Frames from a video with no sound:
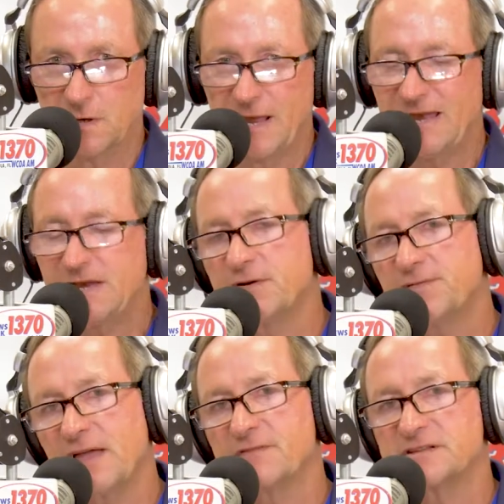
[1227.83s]
And even if
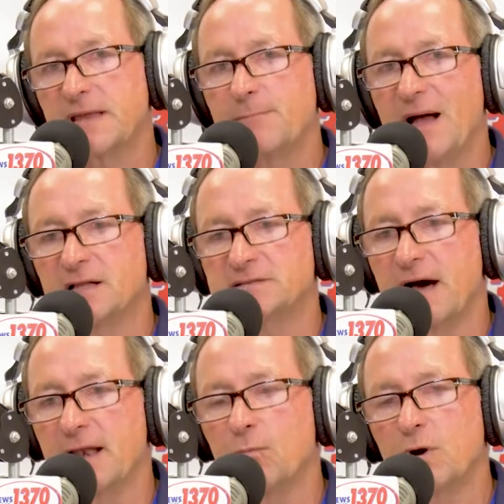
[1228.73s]
they have the same miles
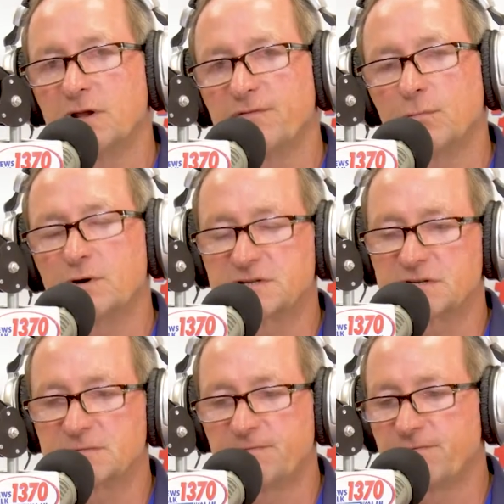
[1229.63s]
on it, what if it was a
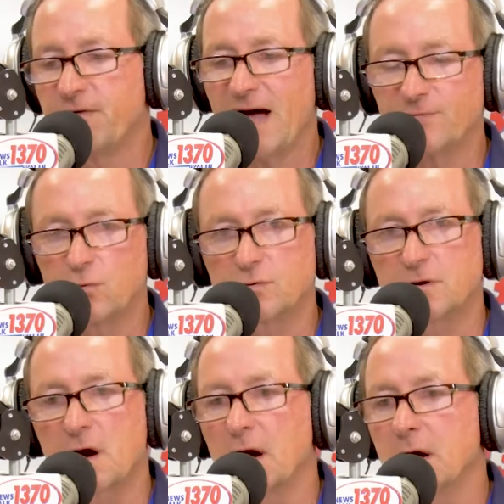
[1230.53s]
five owner
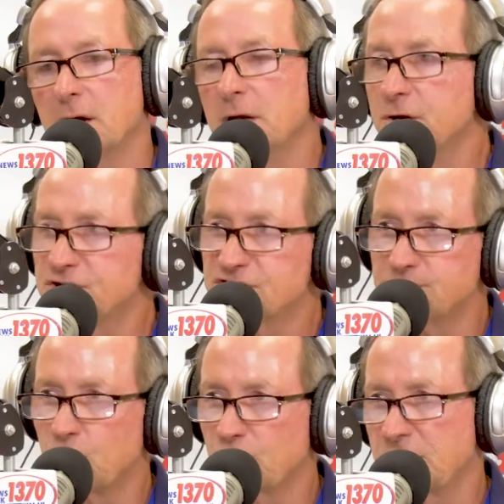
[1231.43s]
car,
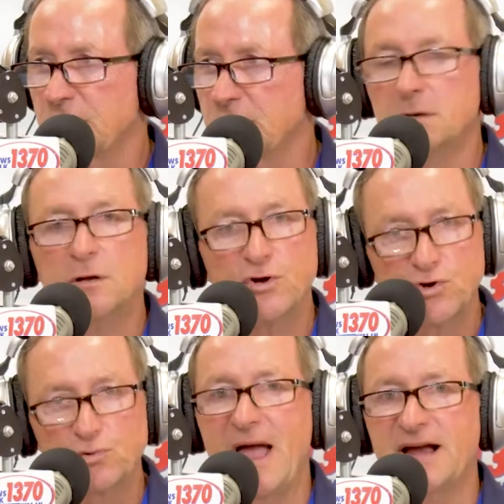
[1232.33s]
smoked in,
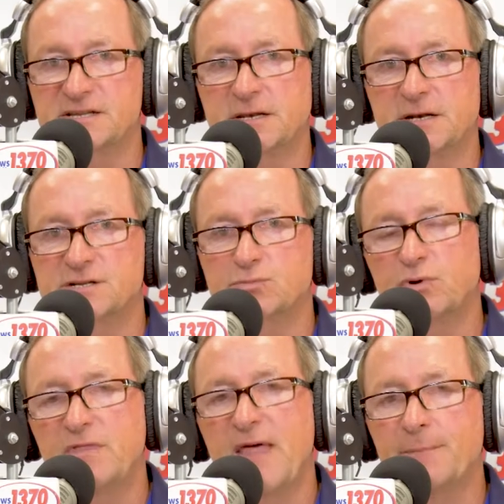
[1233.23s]
two accidents.
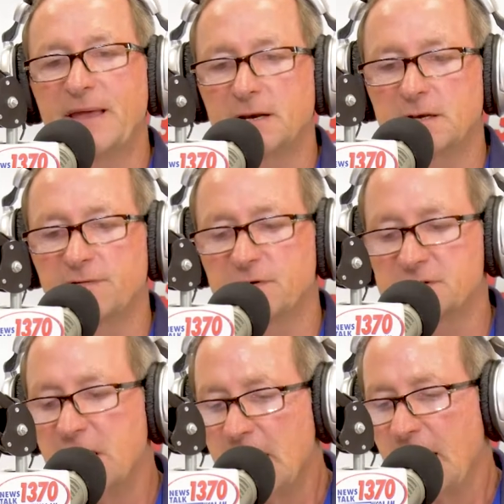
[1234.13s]
Wouldn't that make a difference?
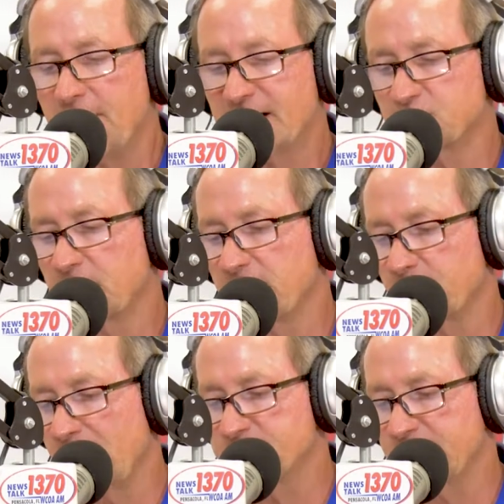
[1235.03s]
And that's one of the
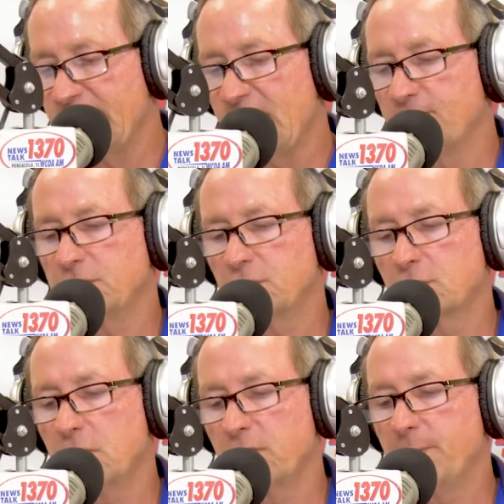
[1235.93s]
problems I have when you
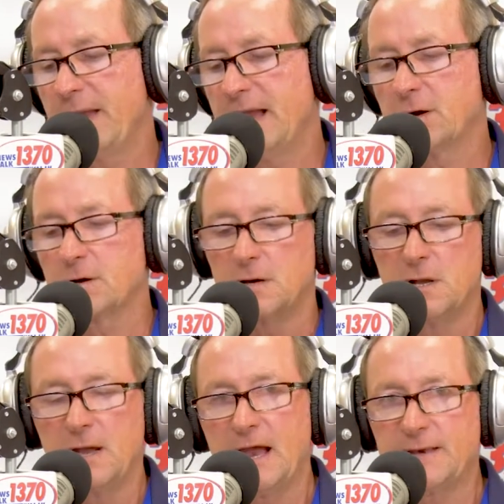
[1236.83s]
call the banker
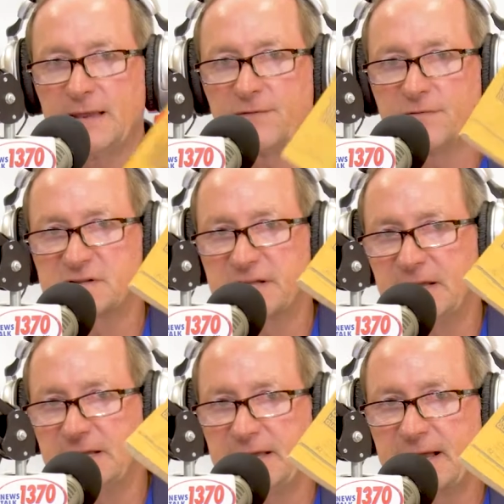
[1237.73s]
and they give you this
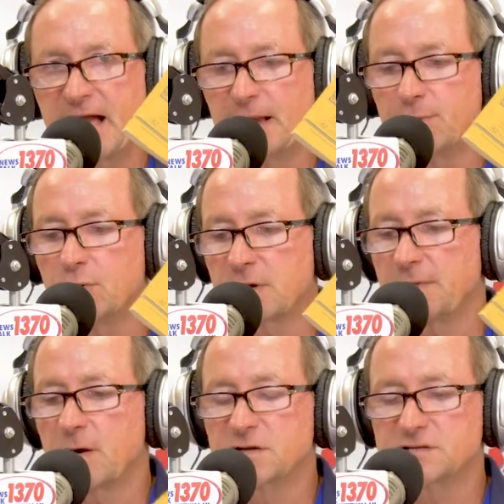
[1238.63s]
NED guidebook, and
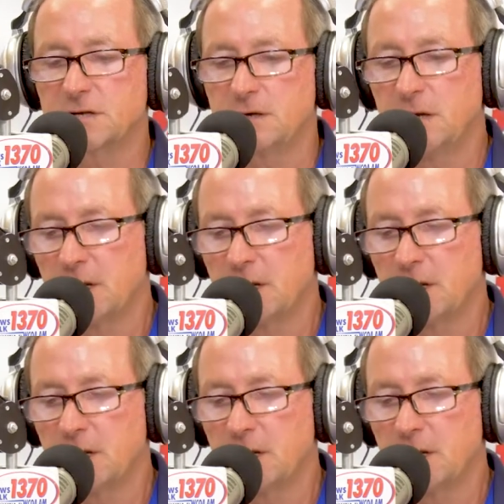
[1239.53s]
then all of a sudden